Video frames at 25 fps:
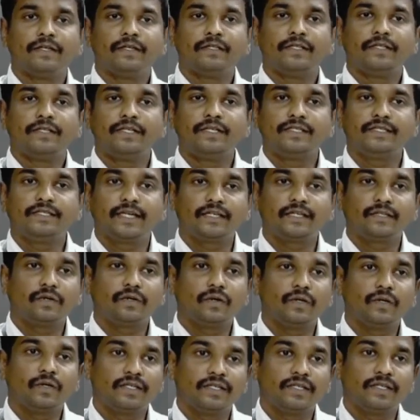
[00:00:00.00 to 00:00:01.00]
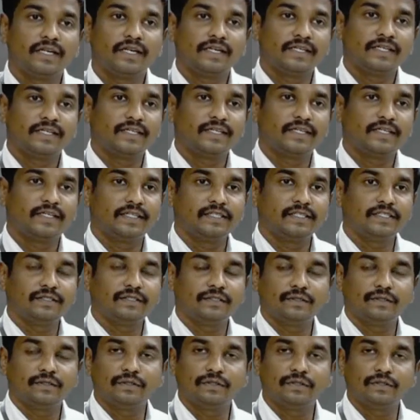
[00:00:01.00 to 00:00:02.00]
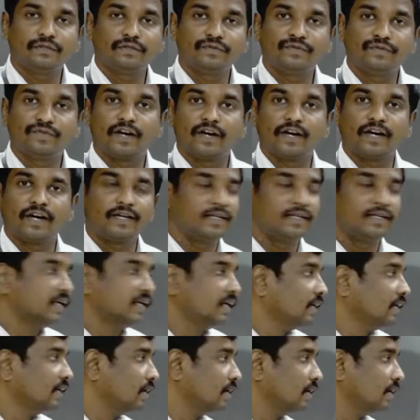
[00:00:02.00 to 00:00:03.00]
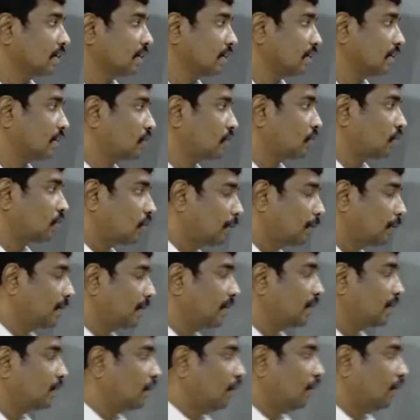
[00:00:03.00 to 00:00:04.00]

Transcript: this encoding layer is used for grouping